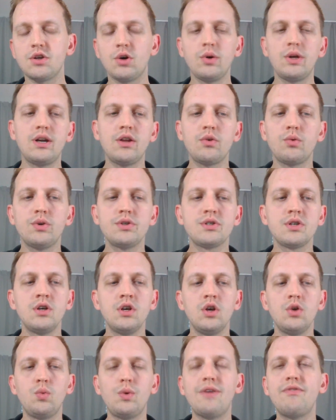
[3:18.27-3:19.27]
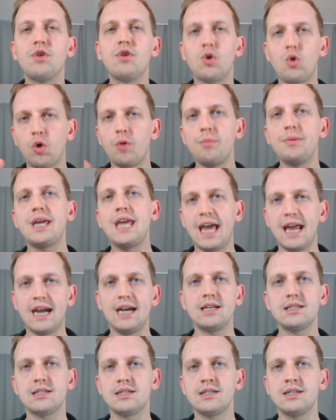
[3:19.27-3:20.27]
So in other words, we have the core
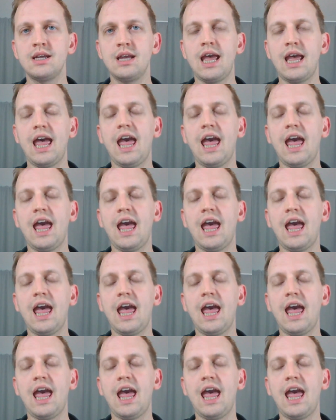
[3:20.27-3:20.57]
mechanics,